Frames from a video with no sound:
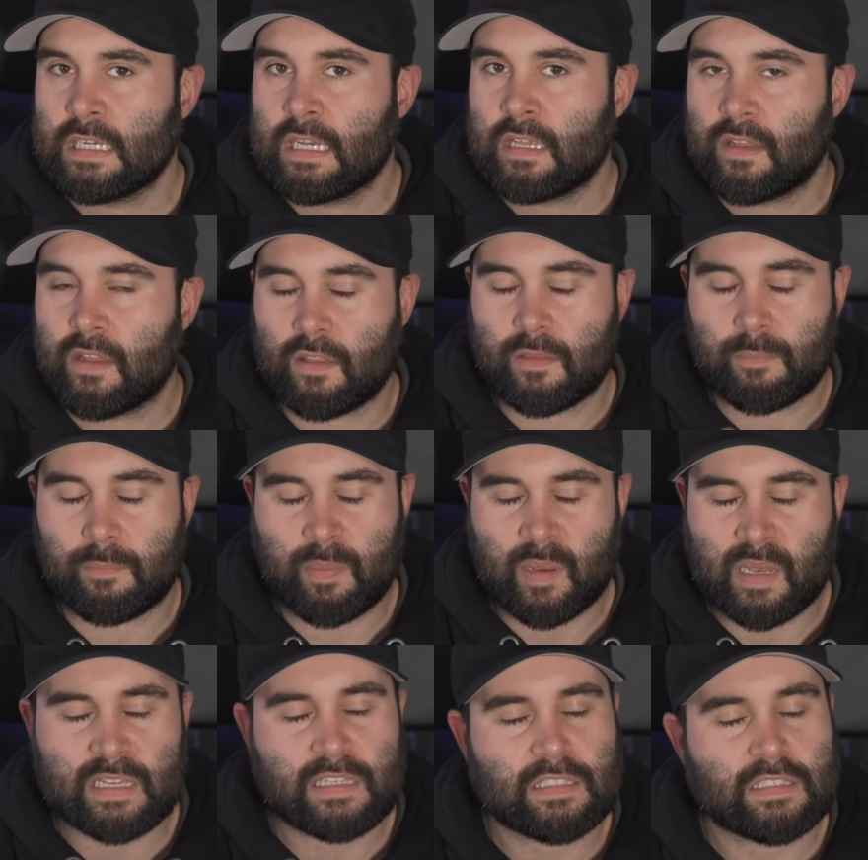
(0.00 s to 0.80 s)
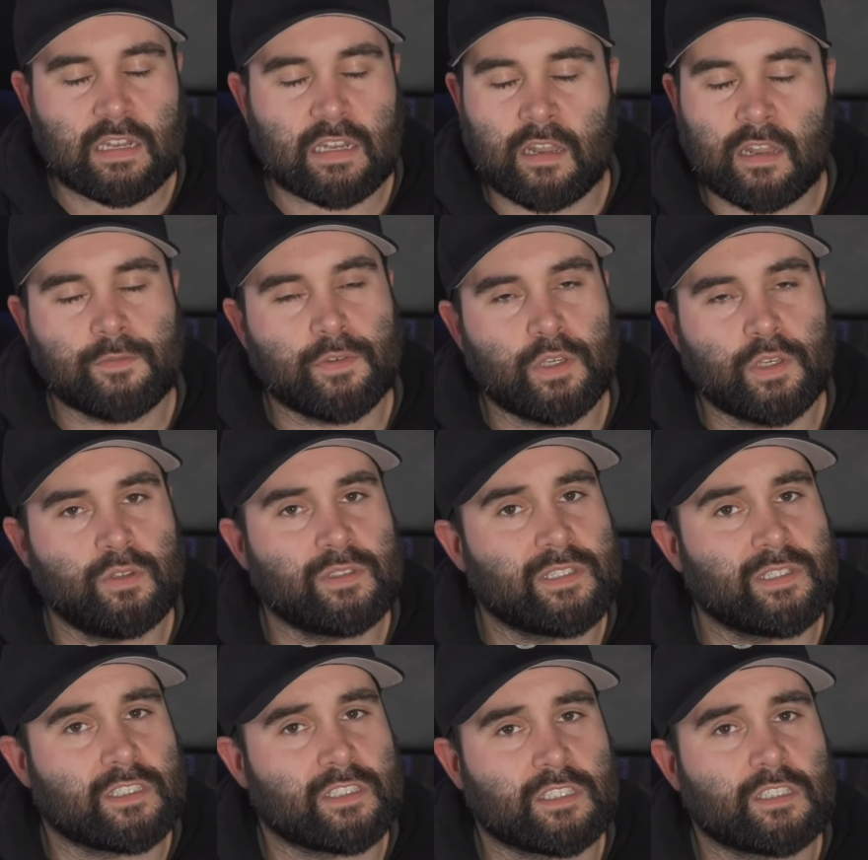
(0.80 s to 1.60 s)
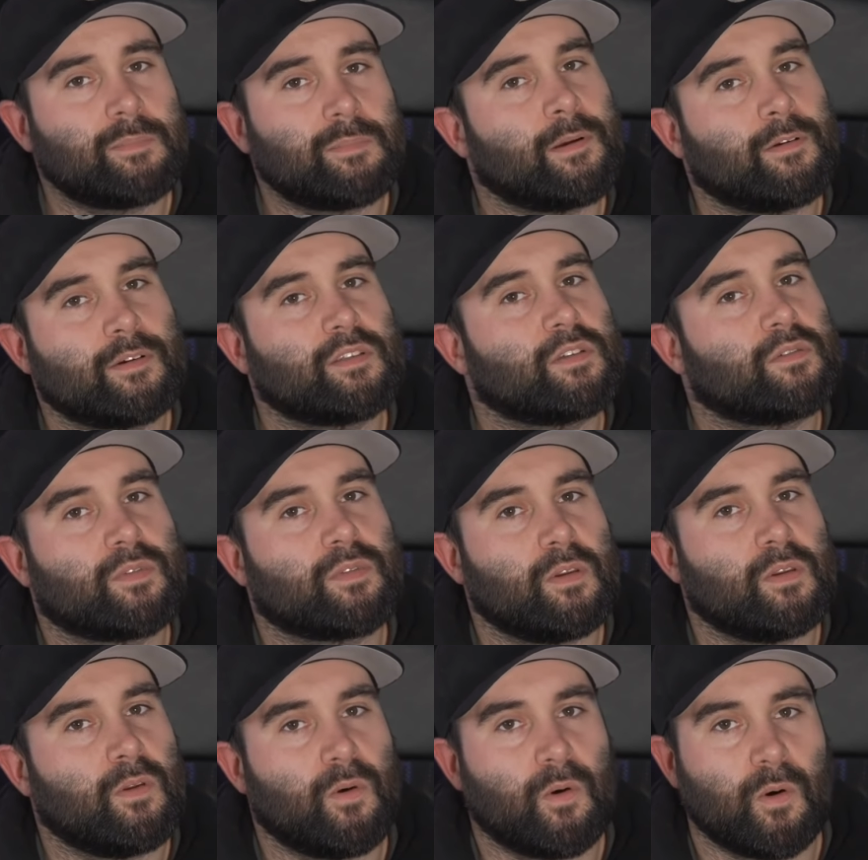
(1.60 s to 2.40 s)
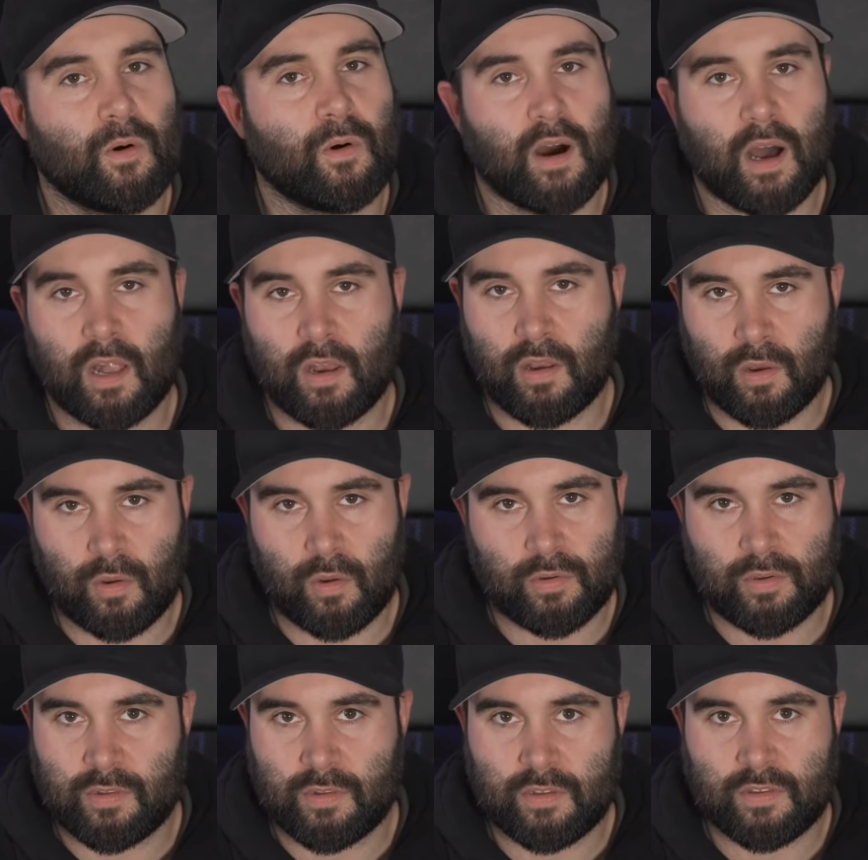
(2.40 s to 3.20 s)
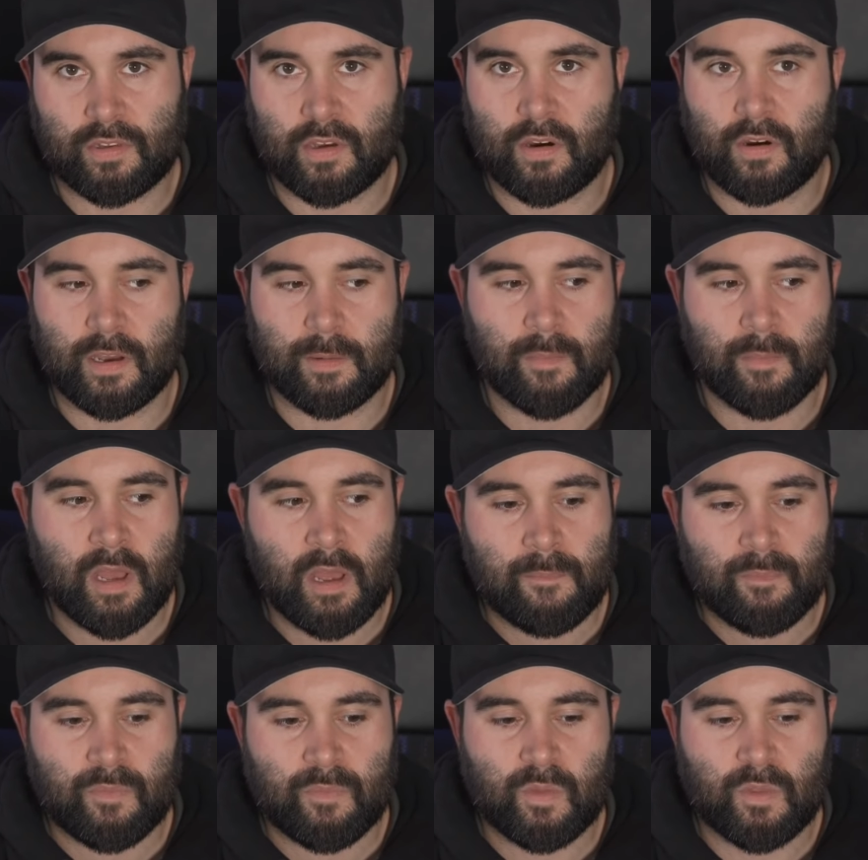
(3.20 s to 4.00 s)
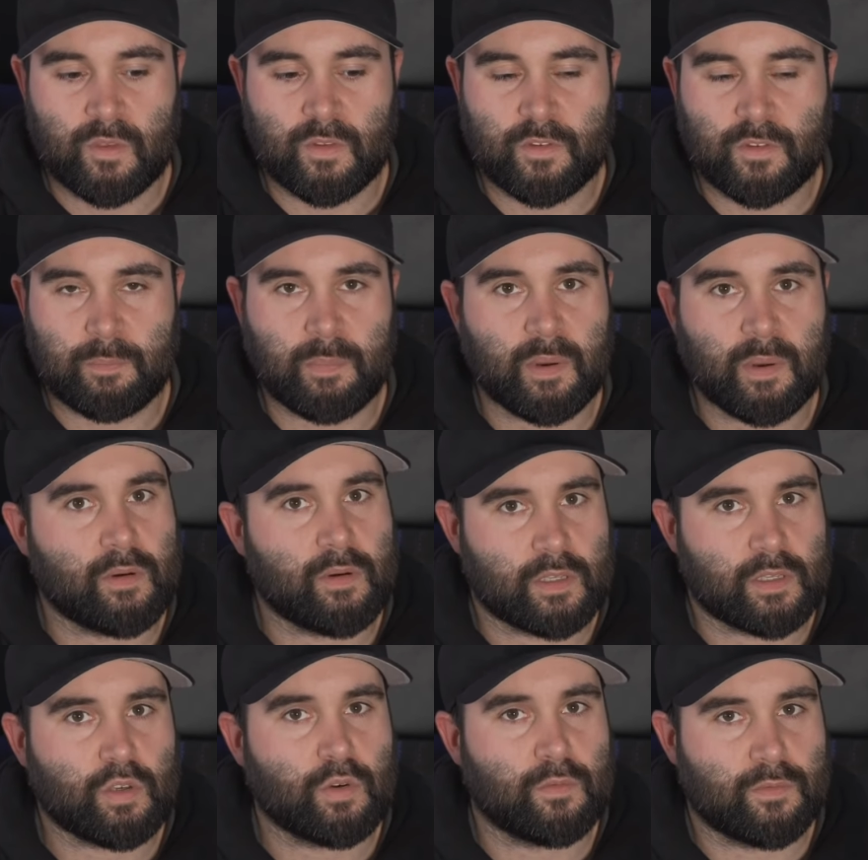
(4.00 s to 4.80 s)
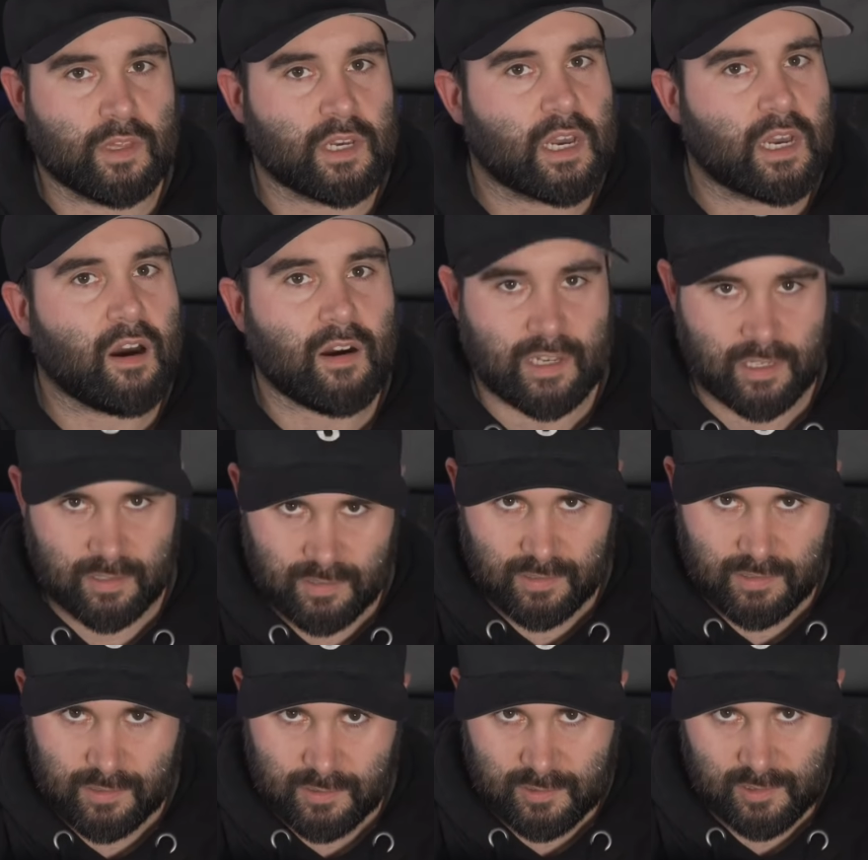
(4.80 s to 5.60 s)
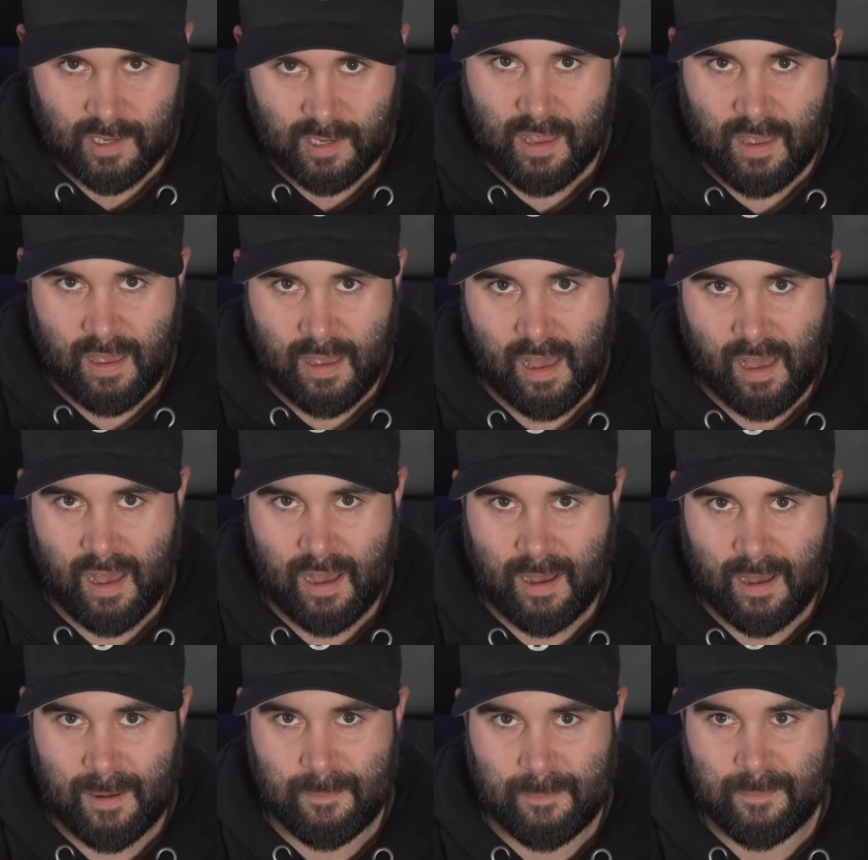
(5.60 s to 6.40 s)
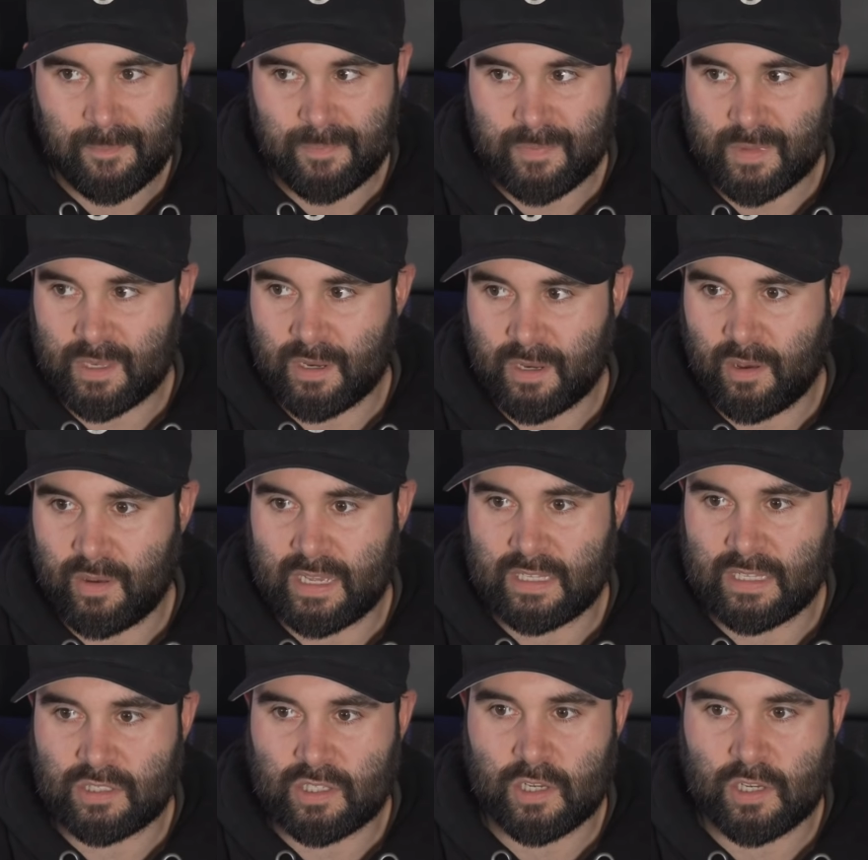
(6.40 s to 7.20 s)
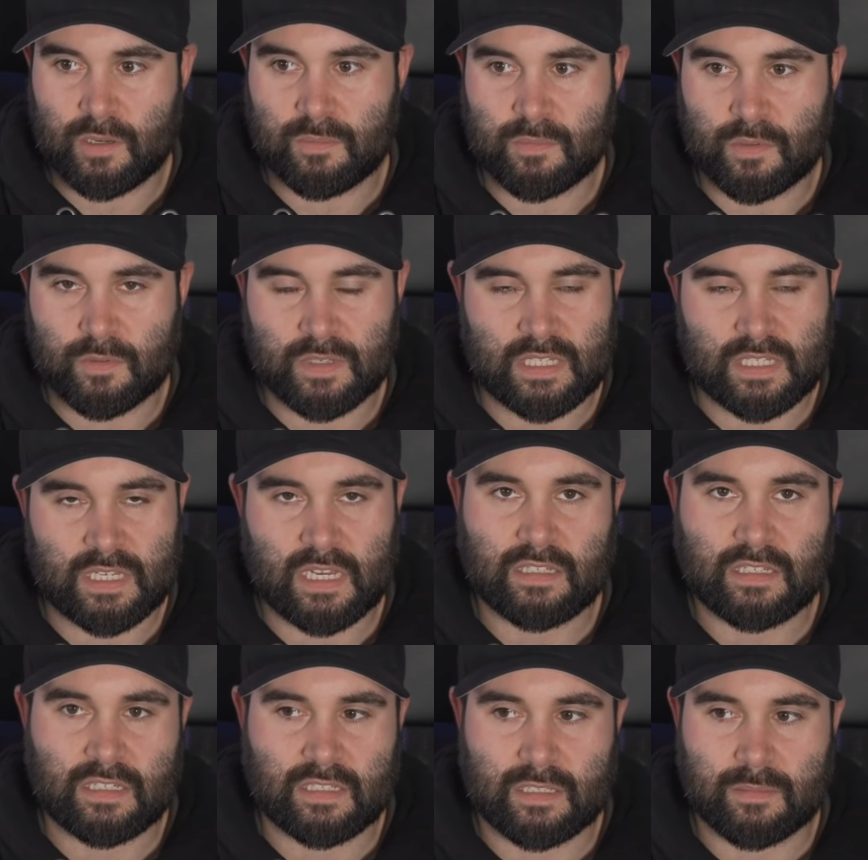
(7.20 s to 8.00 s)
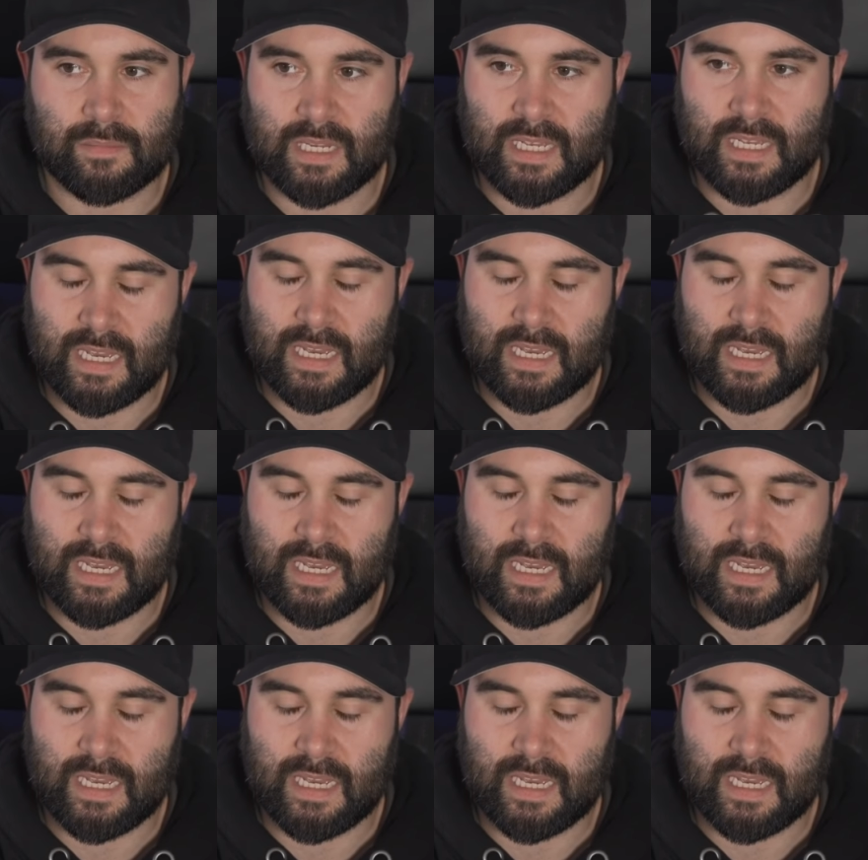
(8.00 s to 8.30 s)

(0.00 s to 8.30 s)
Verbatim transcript: The police love using spirit of the law a lot of the time, the spirit of the guidance, you know, in terms of assessing somebody.